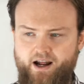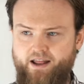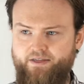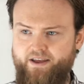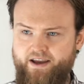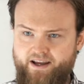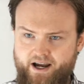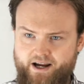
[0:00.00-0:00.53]
and
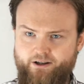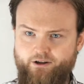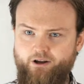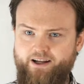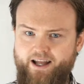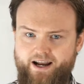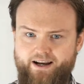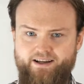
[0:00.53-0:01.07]
they kind of
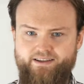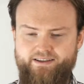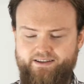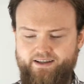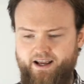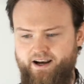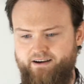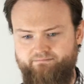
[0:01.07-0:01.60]
look at us
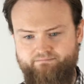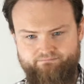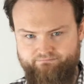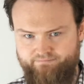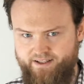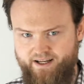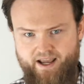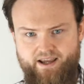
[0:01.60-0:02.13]
and
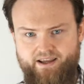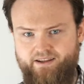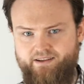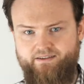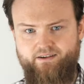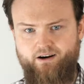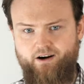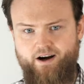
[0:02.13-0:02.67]
say, "Hey,
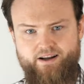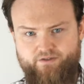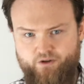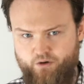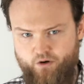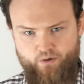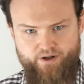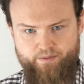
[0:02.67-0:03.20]
are any of you
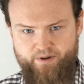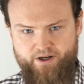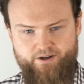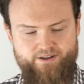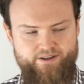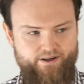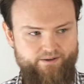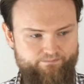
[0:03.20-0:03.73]
going to
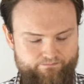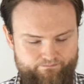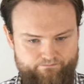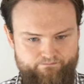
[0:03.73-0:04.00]
Pearson?"